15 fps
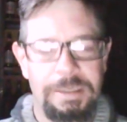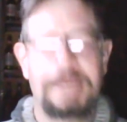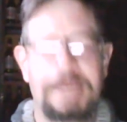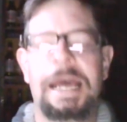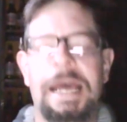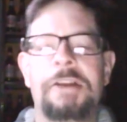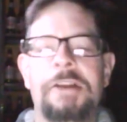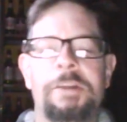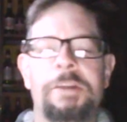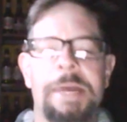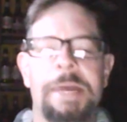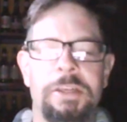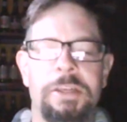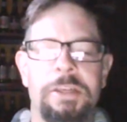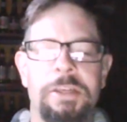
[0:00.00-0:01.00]
I don't know
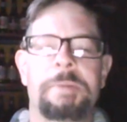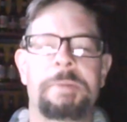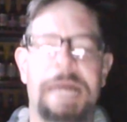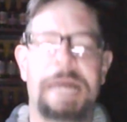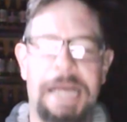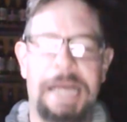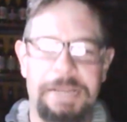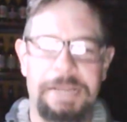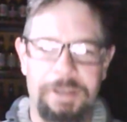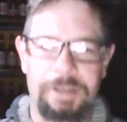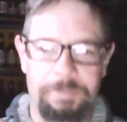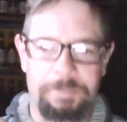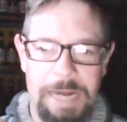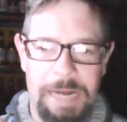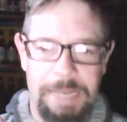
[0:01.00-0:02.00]
about you, but my idea
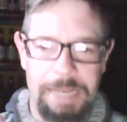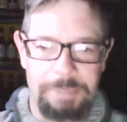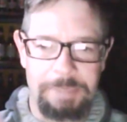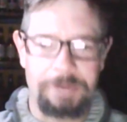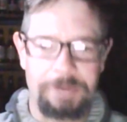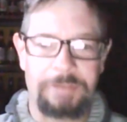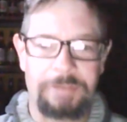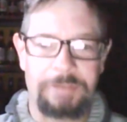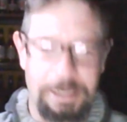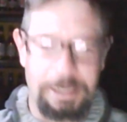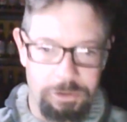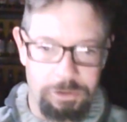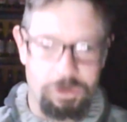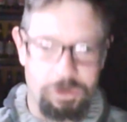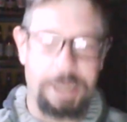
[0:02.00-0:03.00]
of buying beer is that
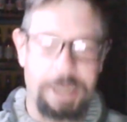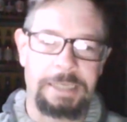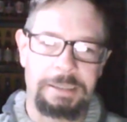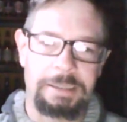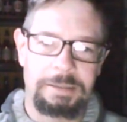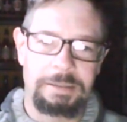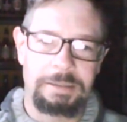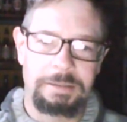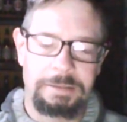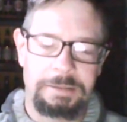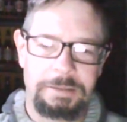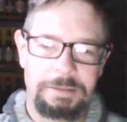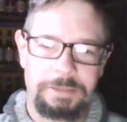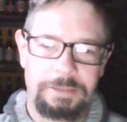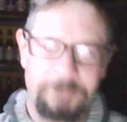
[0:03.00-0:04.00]
you drink it.
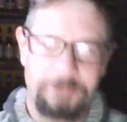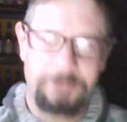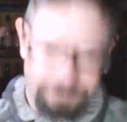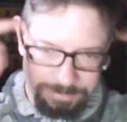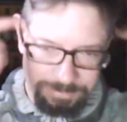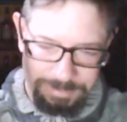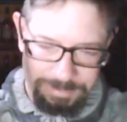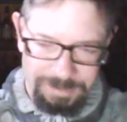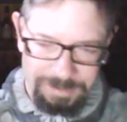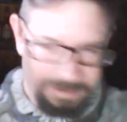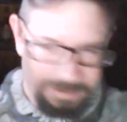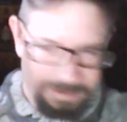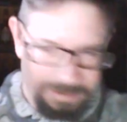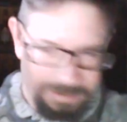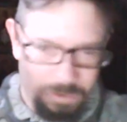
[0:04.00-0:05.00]
It's just
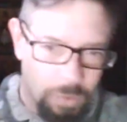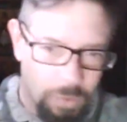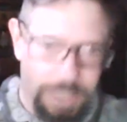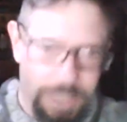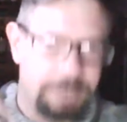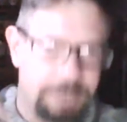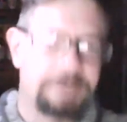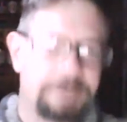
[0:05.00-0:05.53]
this little weird